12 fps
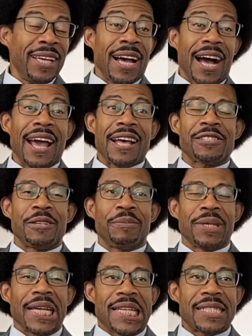I asked him,
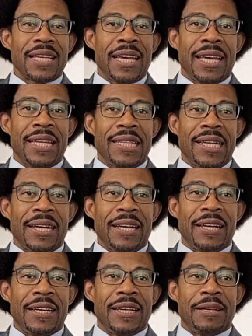yes, and
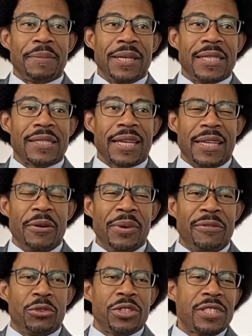um, he's like, "Yeah, we
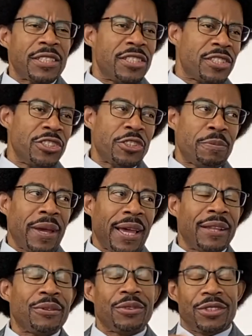have duty stations in
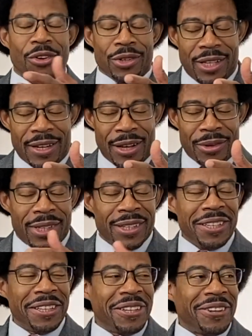Japan, Okinawa,
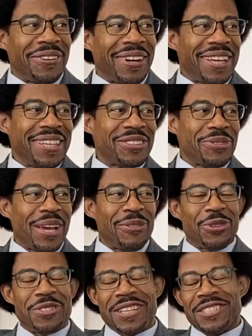right? So we have
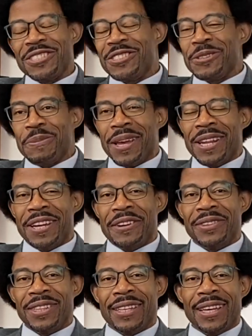duty stations in Japan and
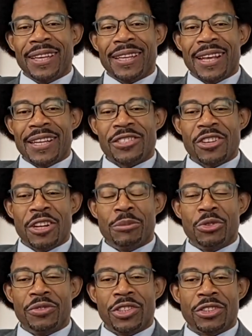everything." And I saw the
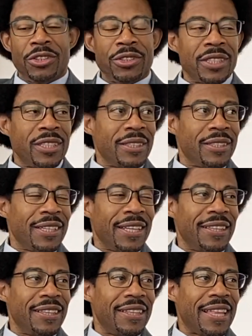movie Shogun,
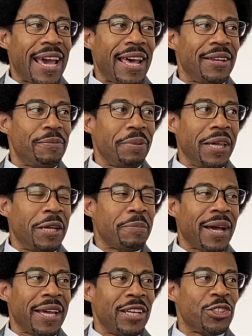and that piqued
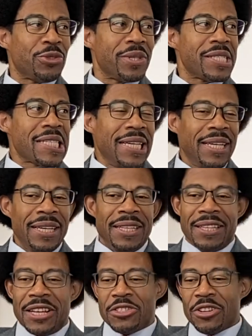my interest,
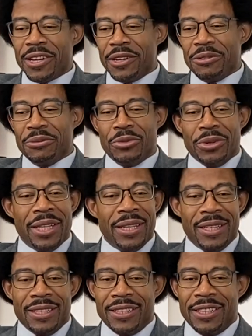and I started
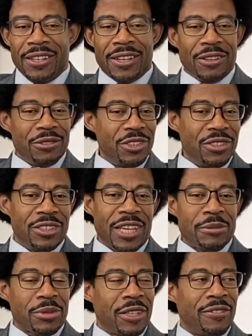reading, you know,
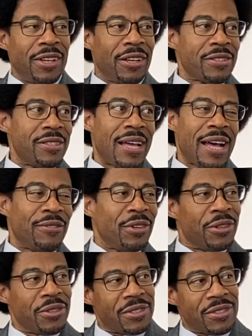James Clavell's
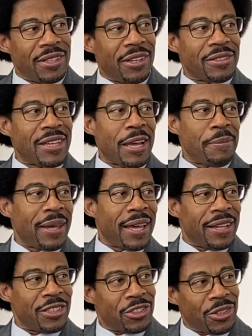novels, you know,
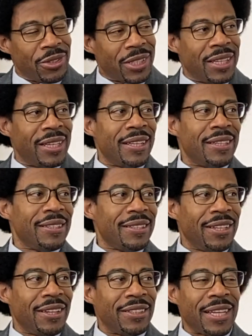Tai-Pan and Shogun, mm-hmm.
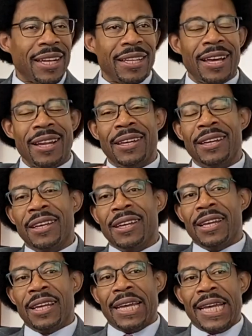you mm. know, yada yada
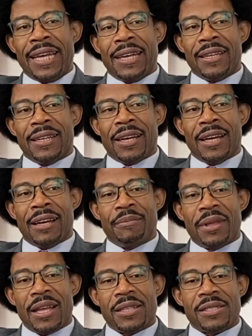and um,
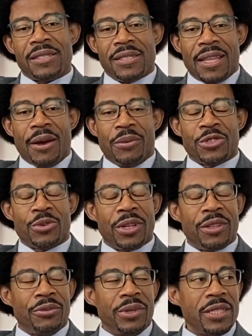that's that was one
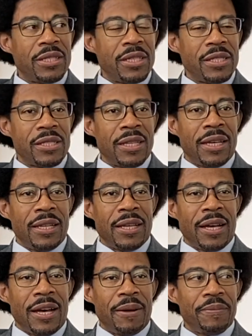of the reasons. And but
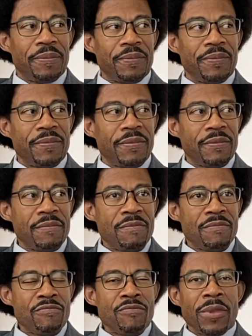none um, of the um, martial arts and
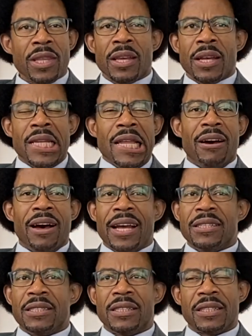stuff had anything. To
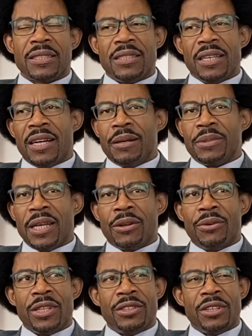I took um,
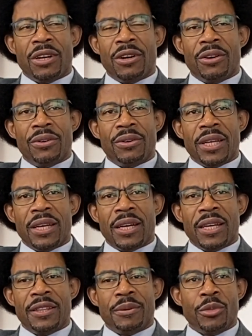Taekwondo
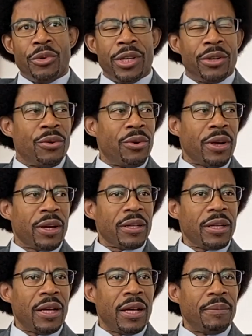uh, in the Marine Corps.
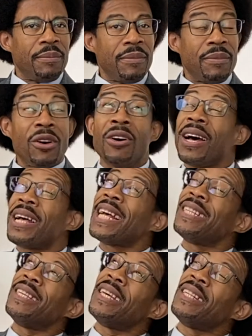Um, oh,
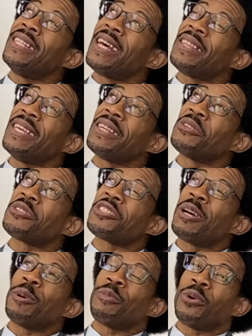I, I, did. I think a little
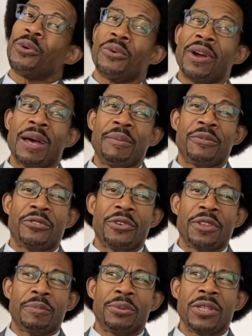summer program
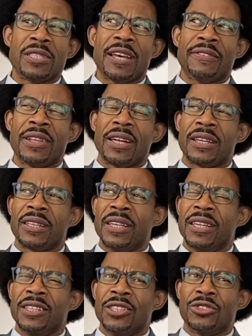for the Police Athletic
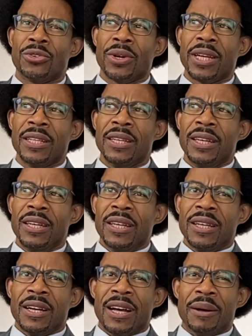League in Detroit.
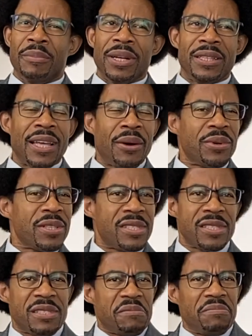Mm-hmm. Uh, but that
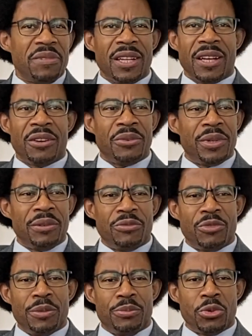was, you know, when
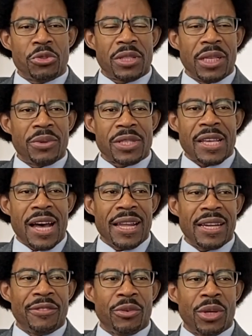mm-hmm. when Bruce Lee was
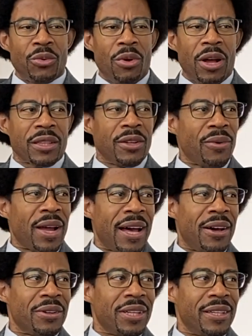hot, everyone walked
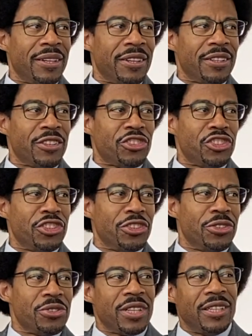around in their, their
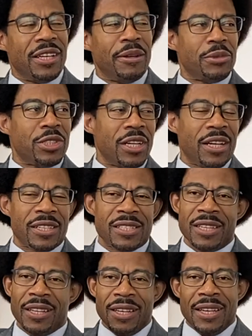shoes and
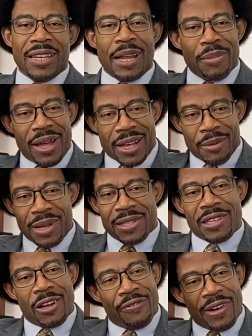nunchucks, and I'm knocking
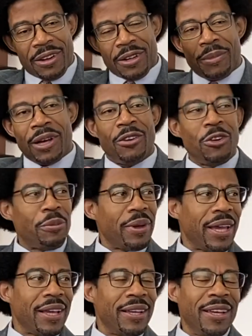myself out my
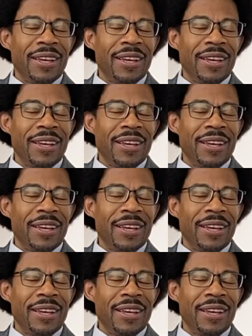roommate.